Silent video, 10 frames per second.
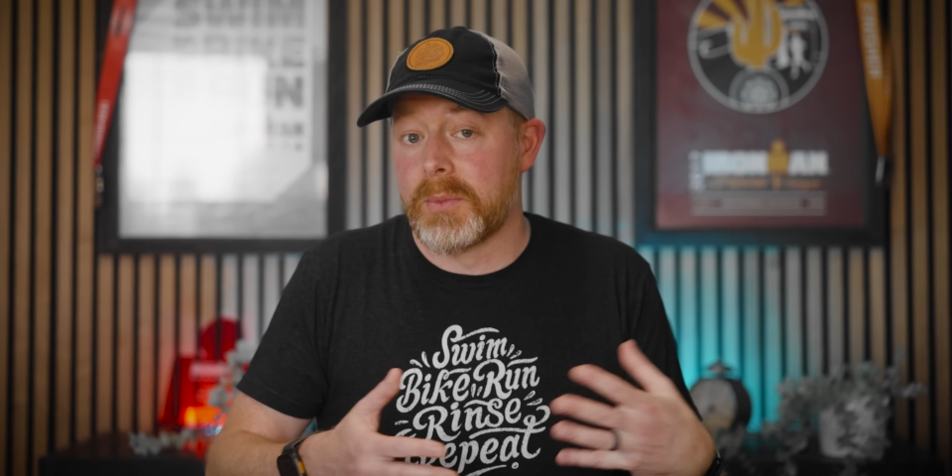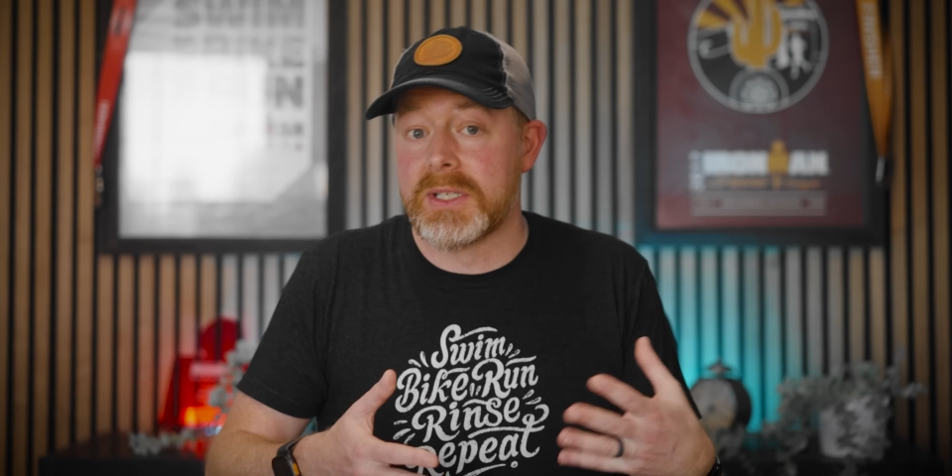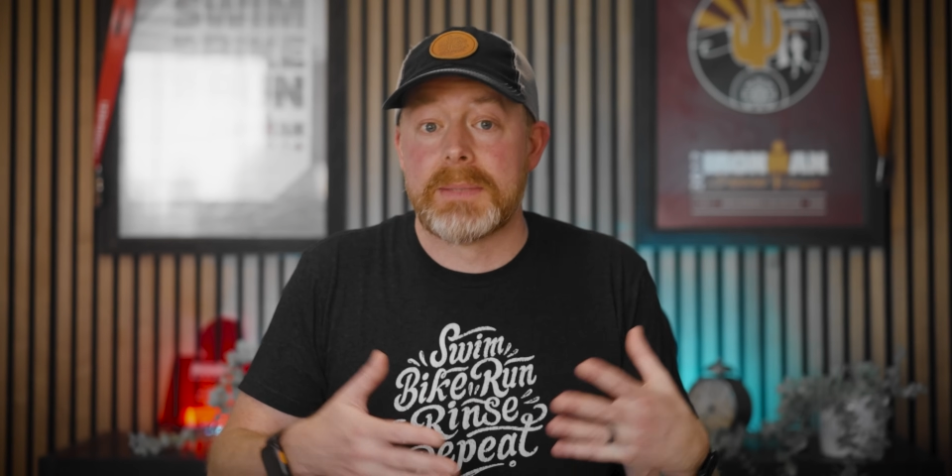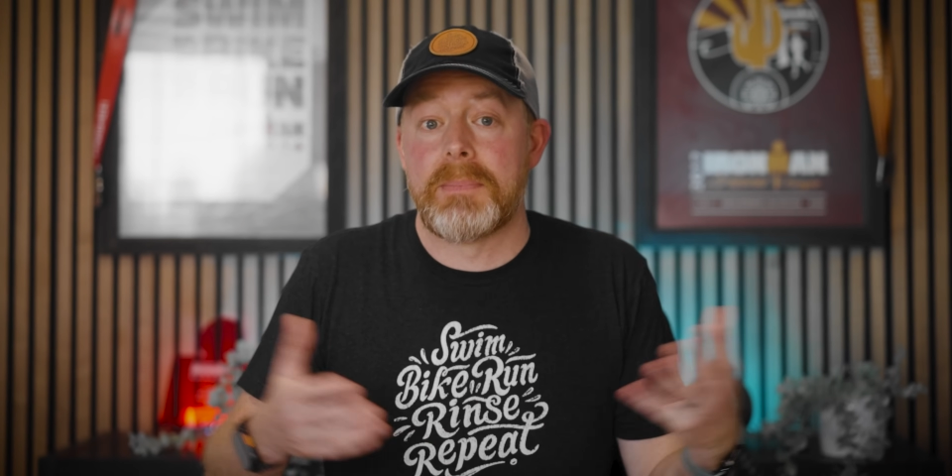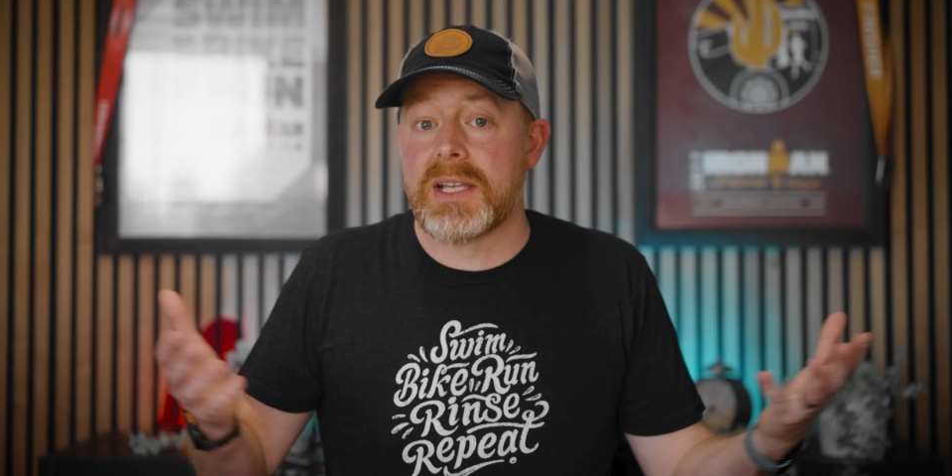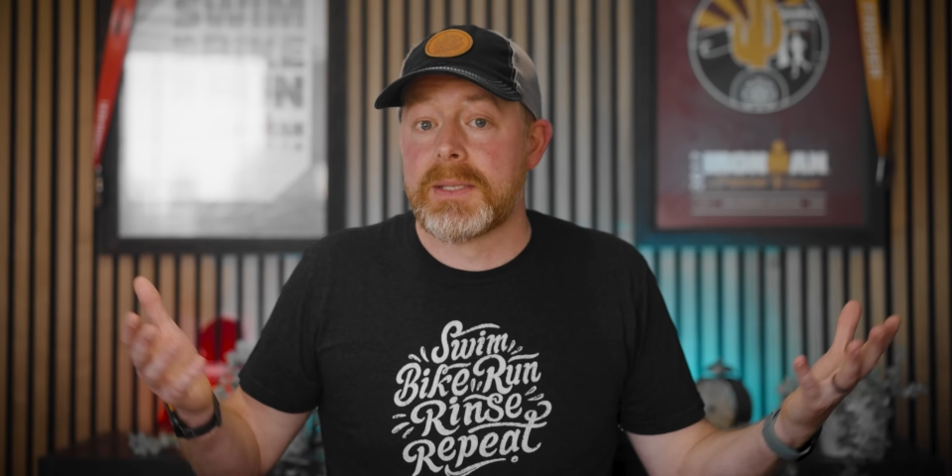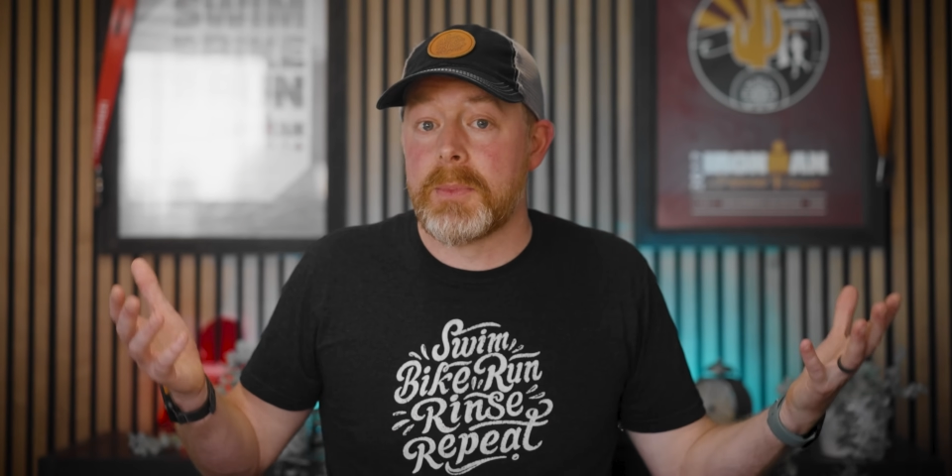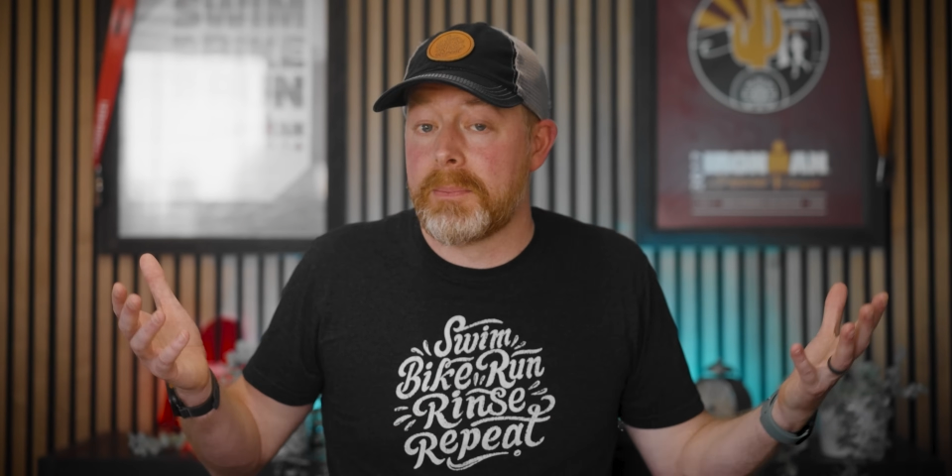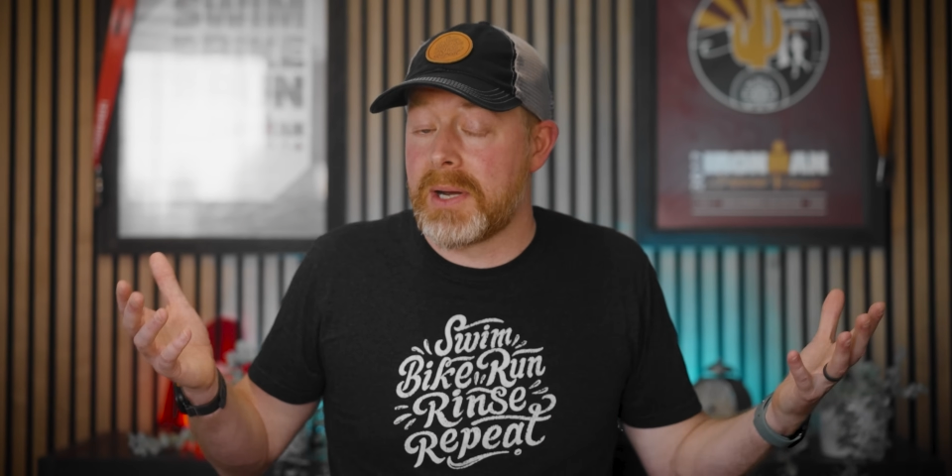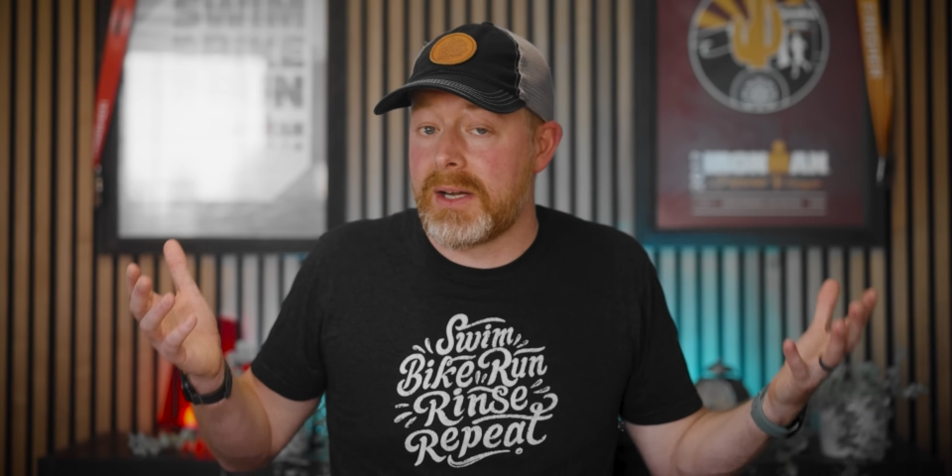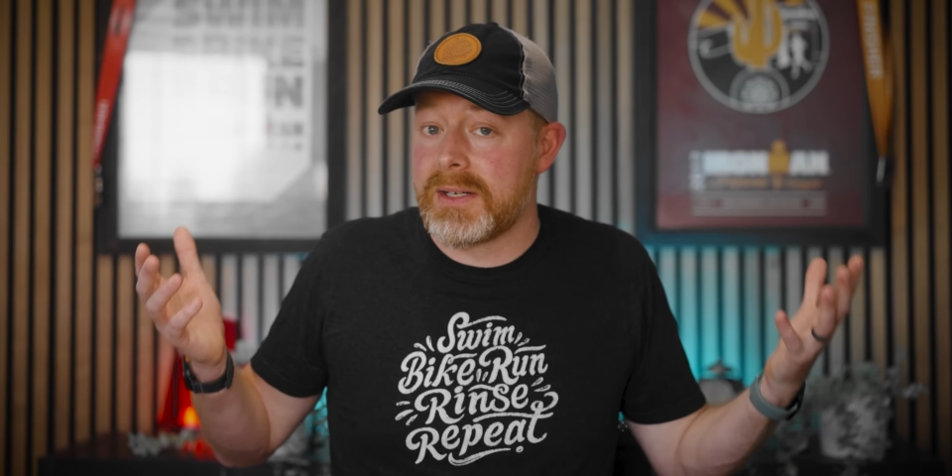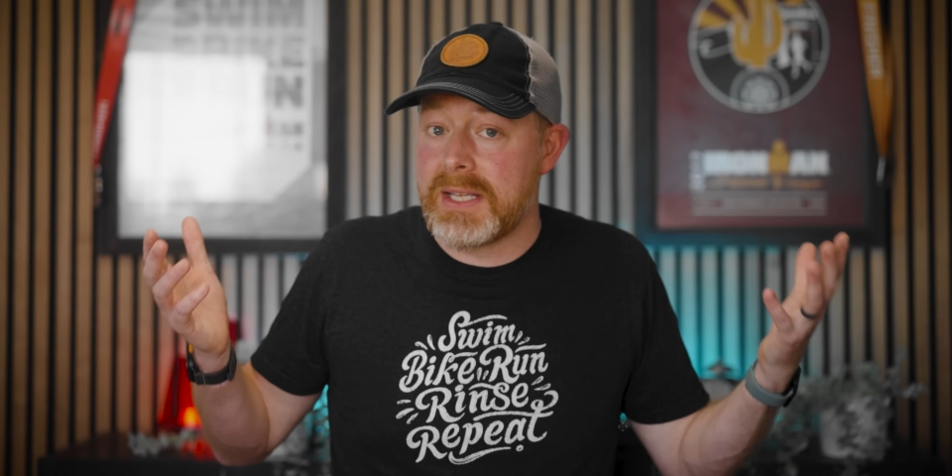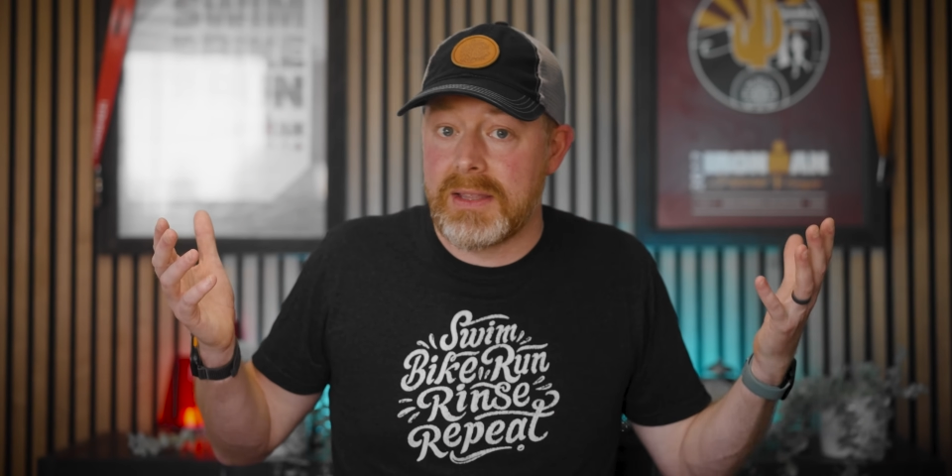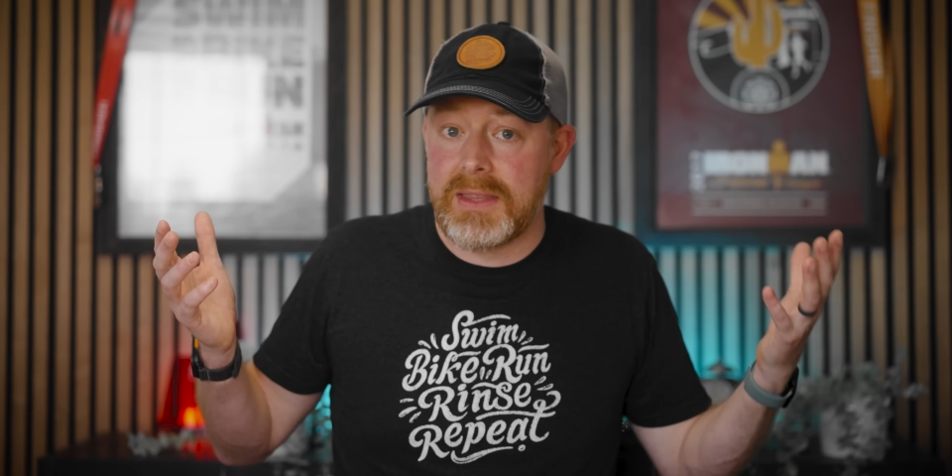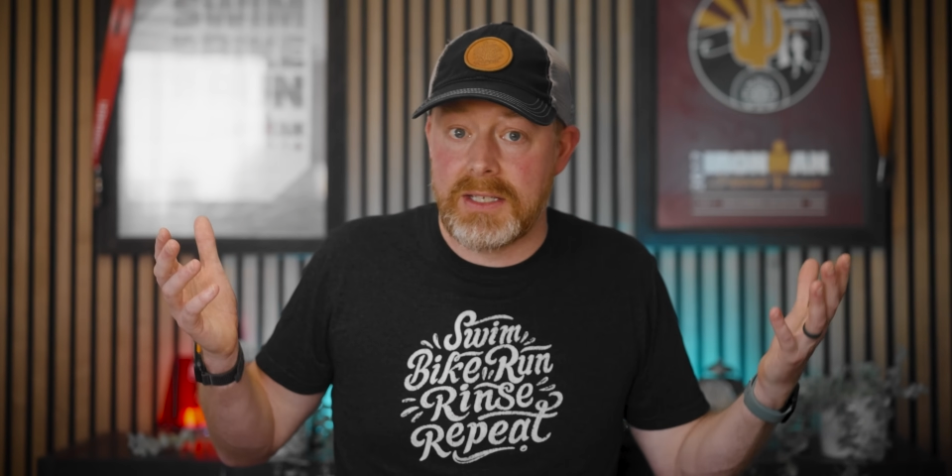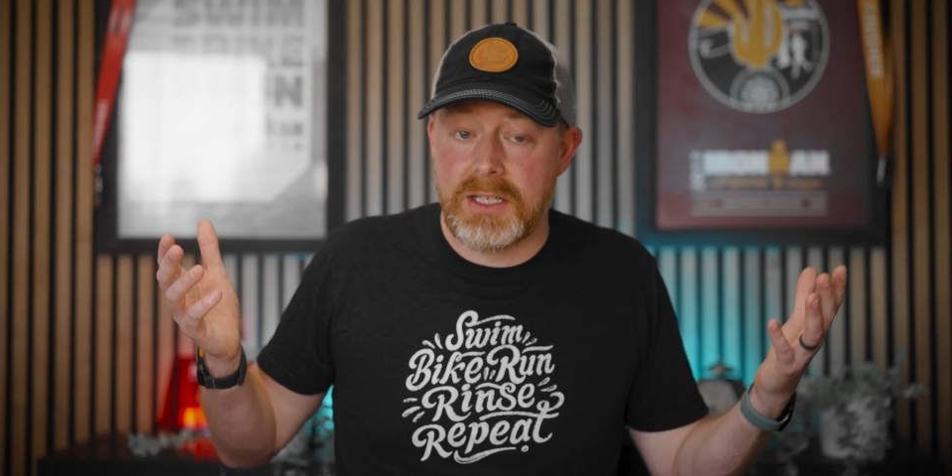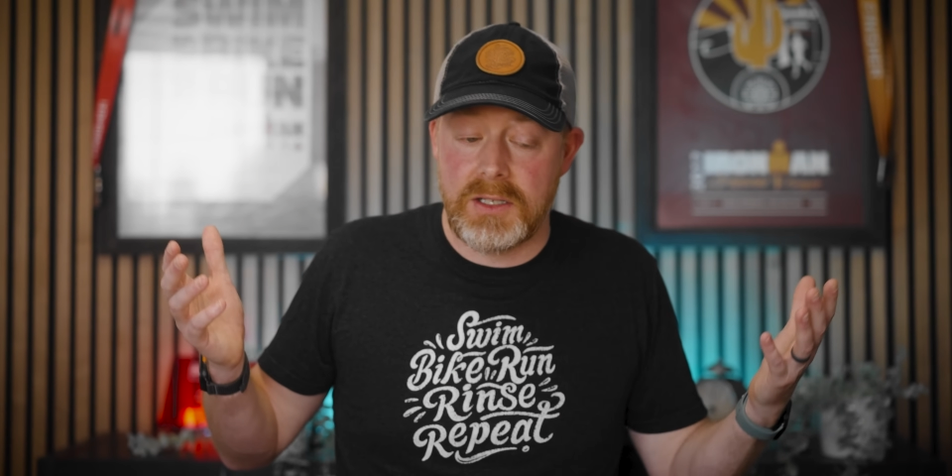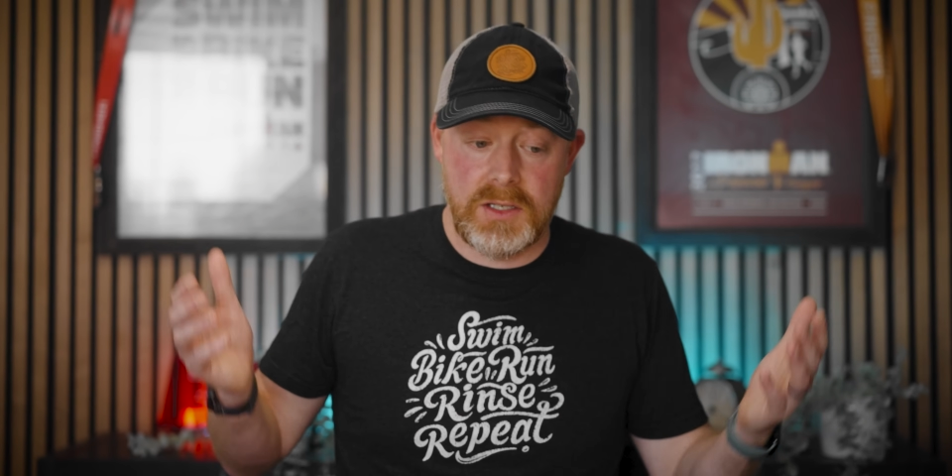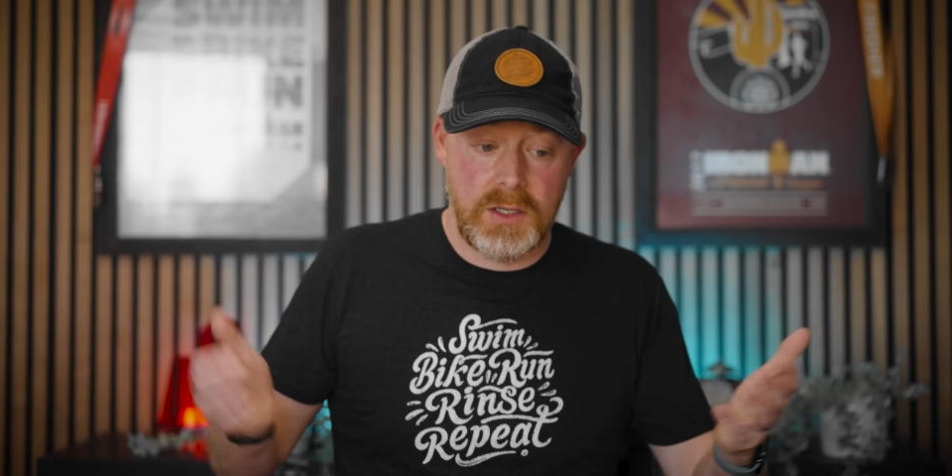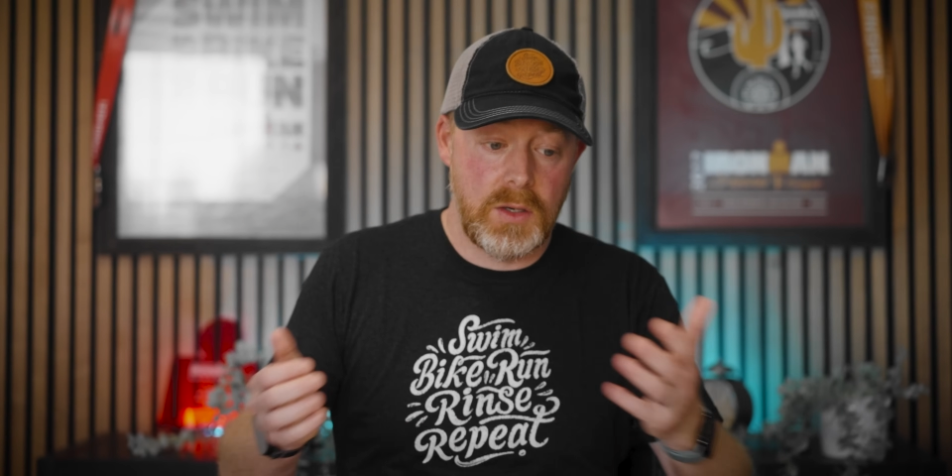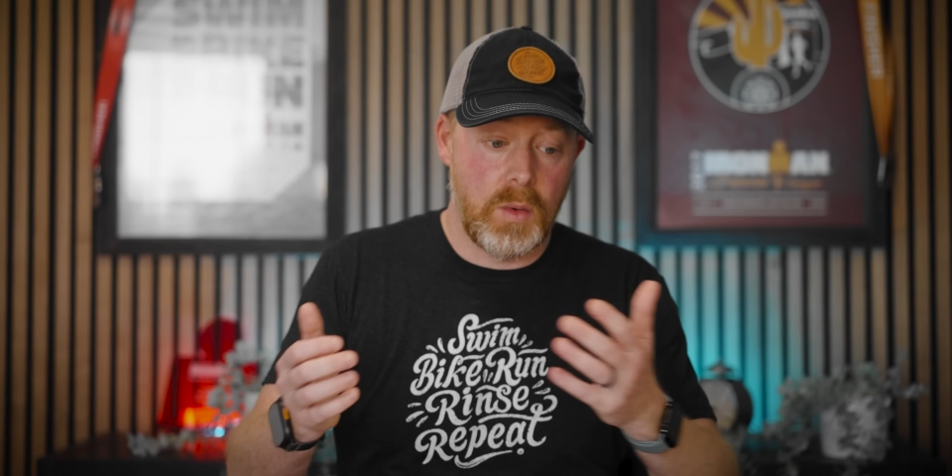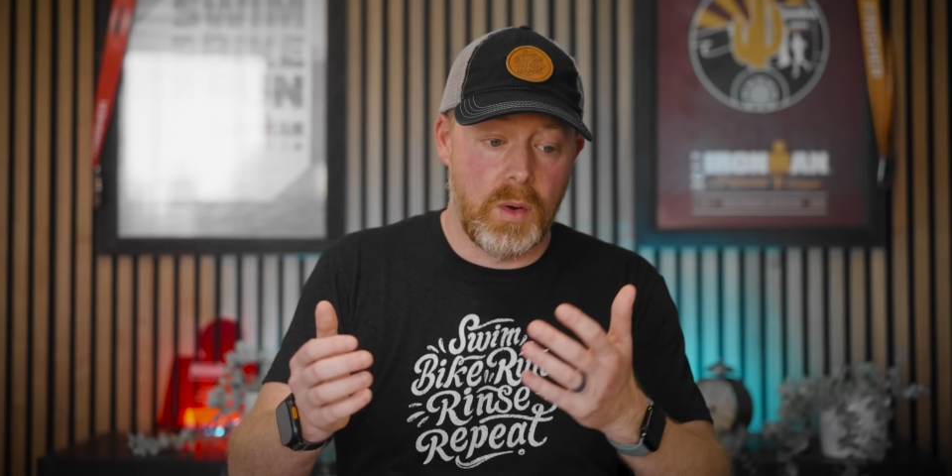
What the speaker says: responsible parenting thing to do?